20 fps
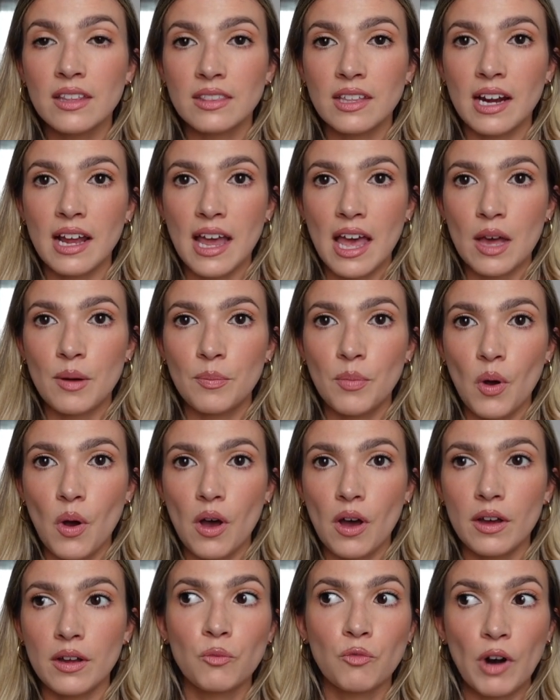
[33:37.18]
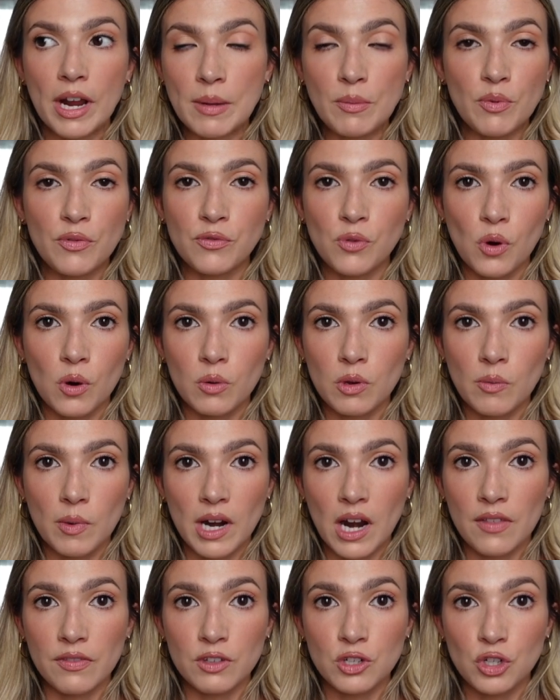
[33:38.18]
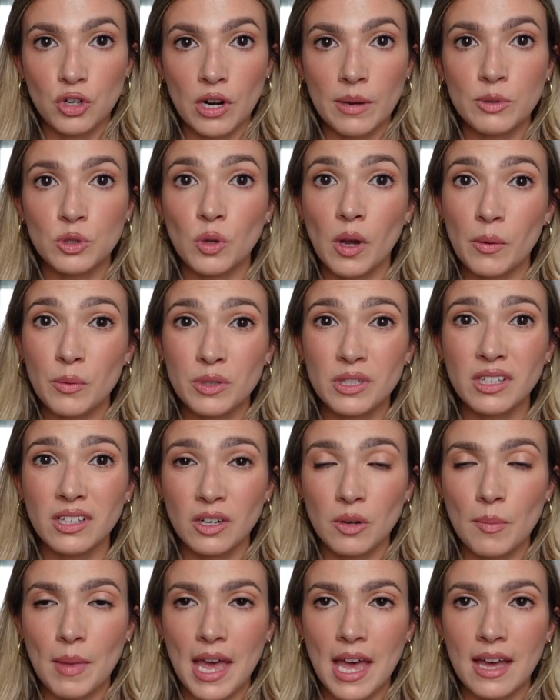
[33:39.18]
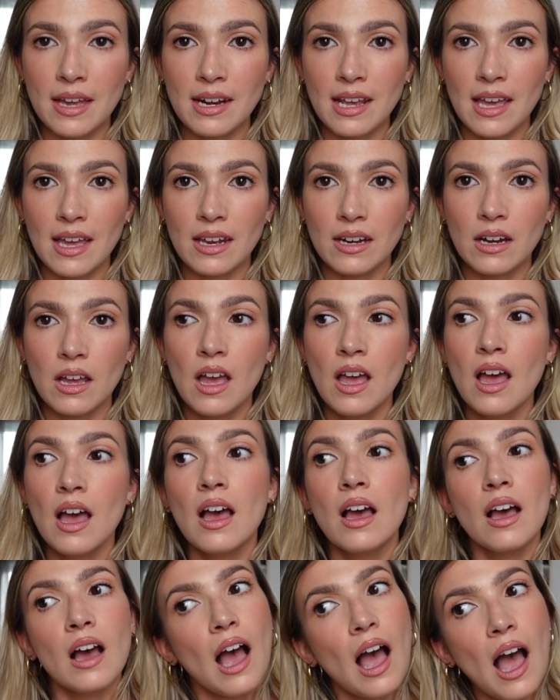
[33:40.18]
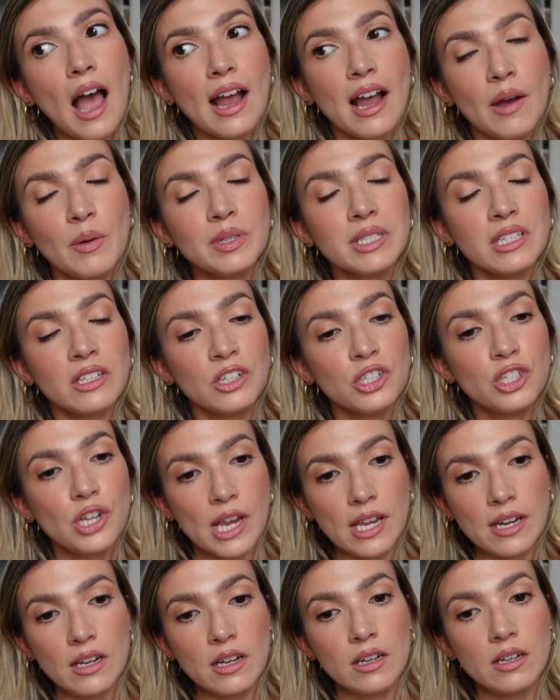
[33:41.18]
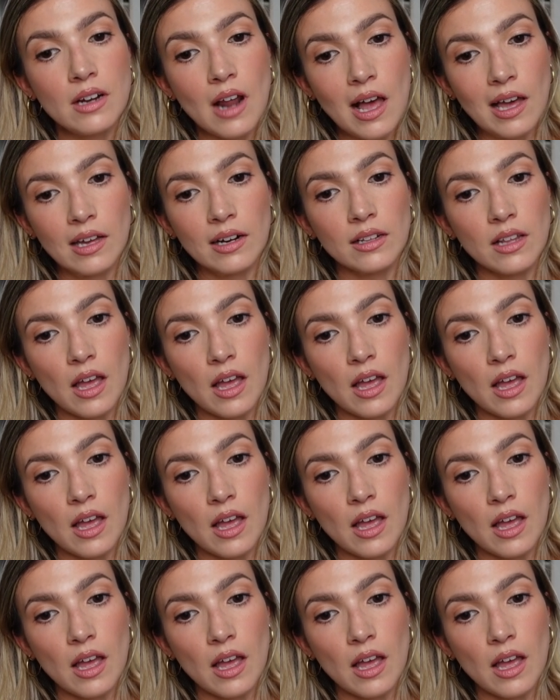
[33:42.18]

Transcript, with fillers: that I had bought right before we went on the trip, so I was a little mad and I was a little jaded, not gonna